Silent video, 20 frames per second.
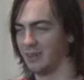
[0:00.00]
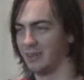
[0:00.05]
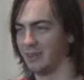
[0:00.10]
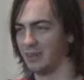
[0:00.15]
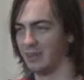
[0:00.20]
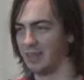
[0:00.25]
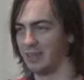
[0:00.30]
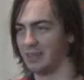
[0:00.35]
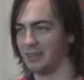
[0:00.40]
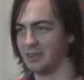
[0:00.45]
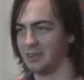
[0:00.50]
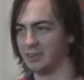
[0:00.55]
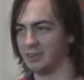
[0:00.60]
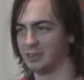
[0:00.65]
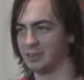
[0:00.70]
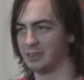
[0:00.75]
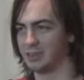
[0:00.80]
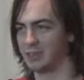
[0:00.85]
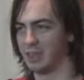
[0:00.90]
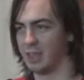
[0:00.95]
like, she'll
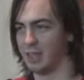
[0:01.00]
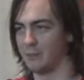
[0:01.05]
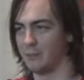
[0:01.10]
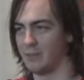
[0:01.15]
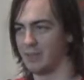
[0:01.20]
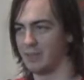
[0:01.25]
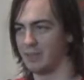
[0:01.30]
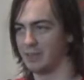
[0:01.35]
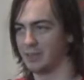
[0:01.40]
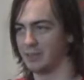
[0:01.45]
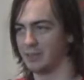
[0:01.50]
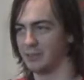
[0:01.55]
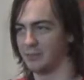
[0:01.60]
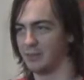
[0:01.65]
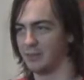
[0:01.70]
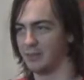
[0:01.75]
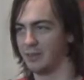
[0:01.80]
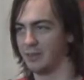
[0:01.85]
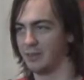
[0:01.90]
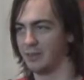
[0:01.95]
stop me, so
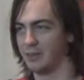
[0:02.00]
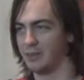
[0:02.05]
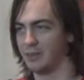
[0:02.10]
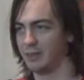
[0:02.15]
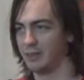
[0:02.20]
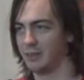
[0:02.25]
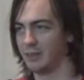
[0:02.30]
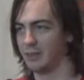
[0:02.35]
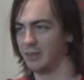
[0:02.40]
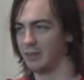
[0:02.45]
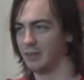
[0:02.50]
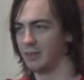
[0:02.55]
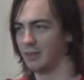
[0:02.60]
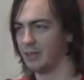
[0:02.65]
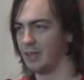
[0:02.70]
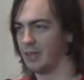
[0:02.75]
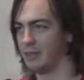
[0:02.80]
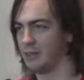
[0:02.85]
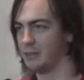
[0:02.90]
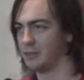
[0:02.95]

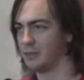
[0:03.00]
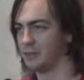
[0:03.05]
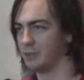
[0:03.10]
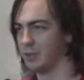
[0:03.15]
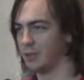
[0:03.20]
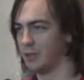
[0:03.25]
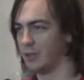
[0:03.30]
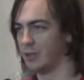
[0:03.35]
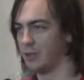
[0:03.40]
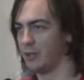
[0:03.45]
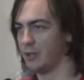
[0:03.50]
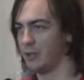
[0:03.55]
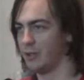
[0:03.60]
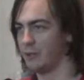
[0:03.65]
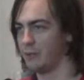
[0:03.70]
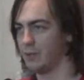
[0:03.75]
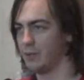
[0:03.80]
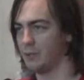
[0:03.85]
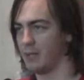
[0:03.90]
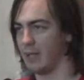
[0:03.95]
now to just run all the
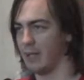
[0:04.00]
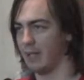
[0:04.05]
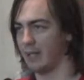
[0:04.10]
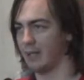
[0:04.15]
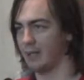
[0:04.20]
way back.